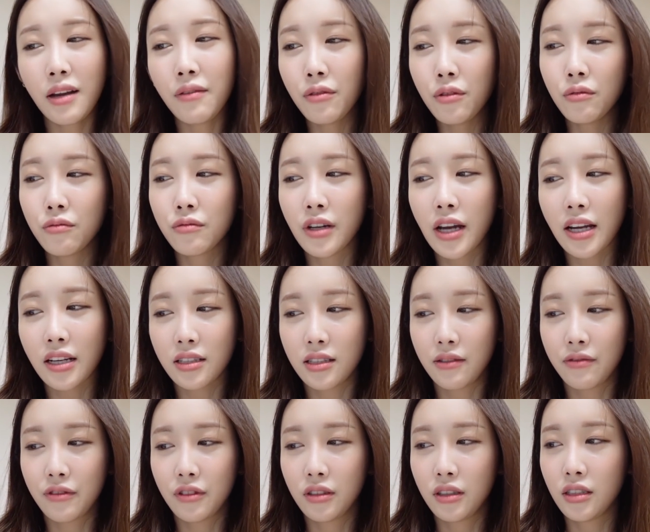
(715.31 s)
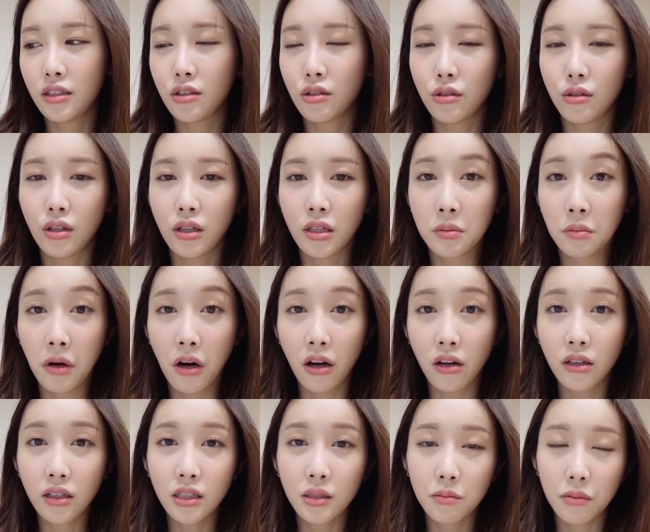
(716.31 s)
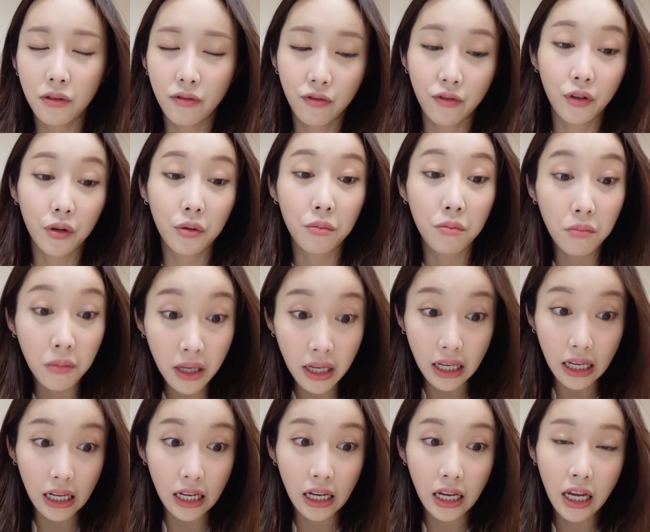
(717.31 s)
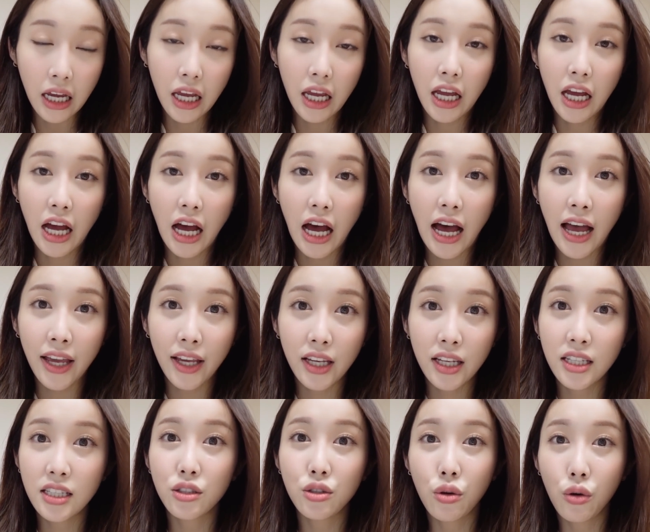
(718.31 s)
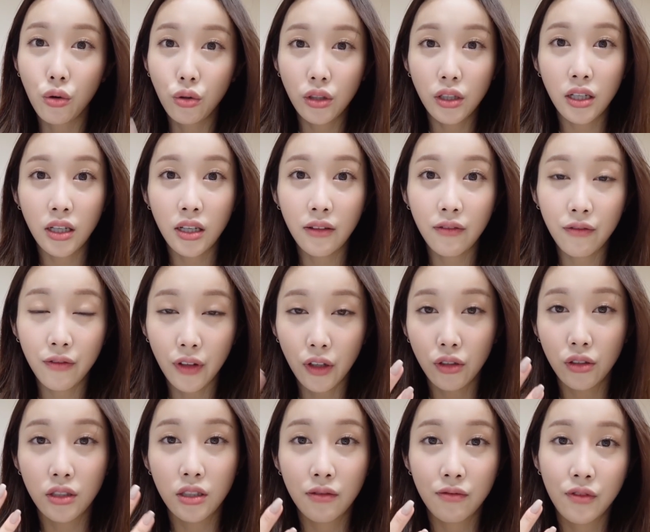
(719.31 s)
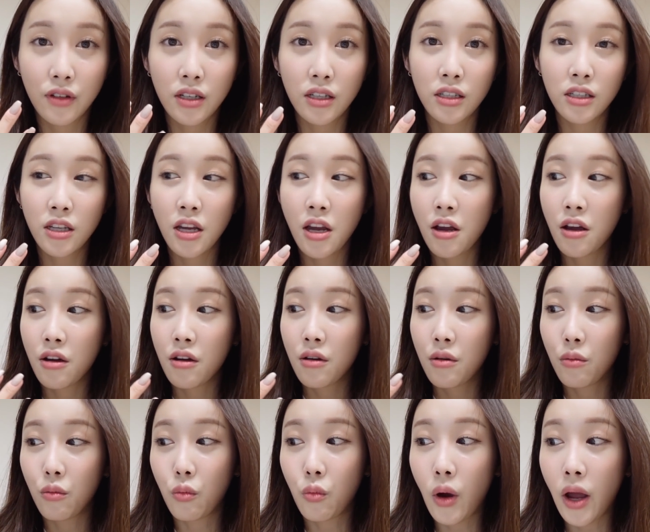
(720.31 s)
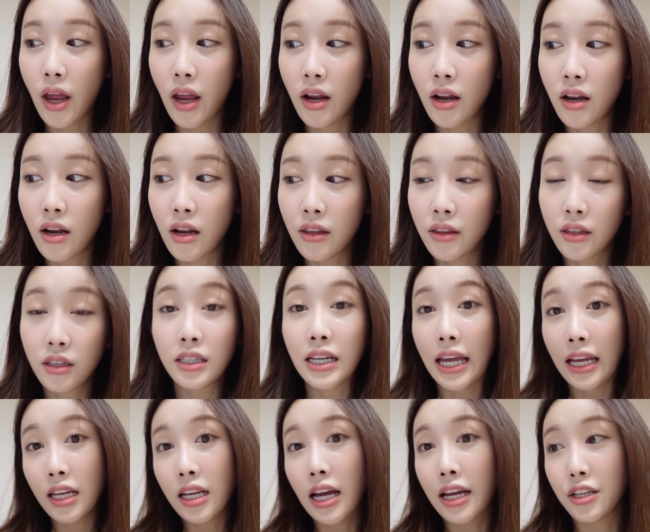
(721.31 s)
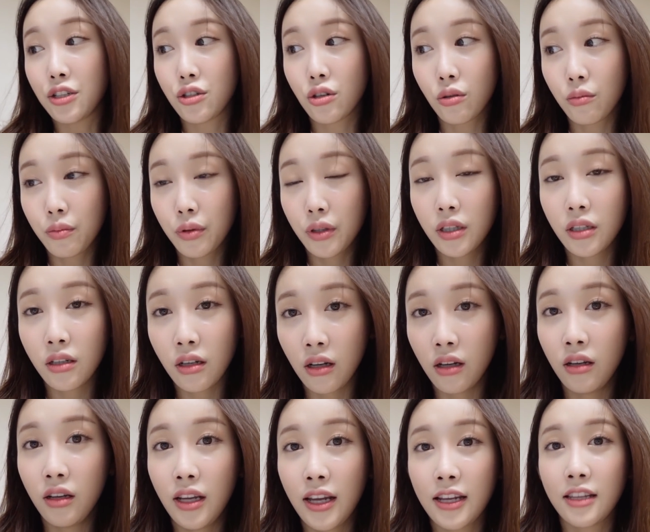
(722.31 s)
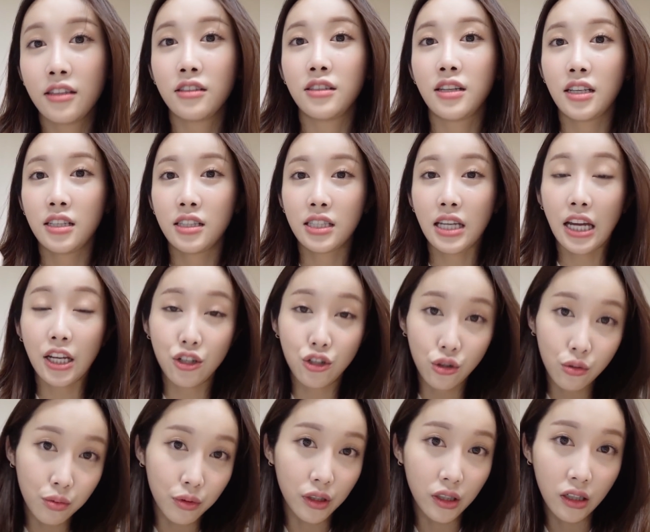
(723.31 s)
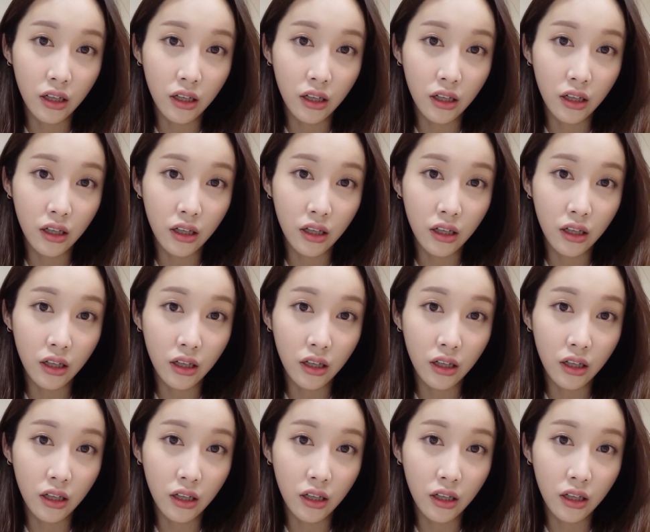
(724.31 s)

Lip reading: everyone reacts differently to these products, but for me, I could totally feel the difference when the night I don't put it on and the nights I do put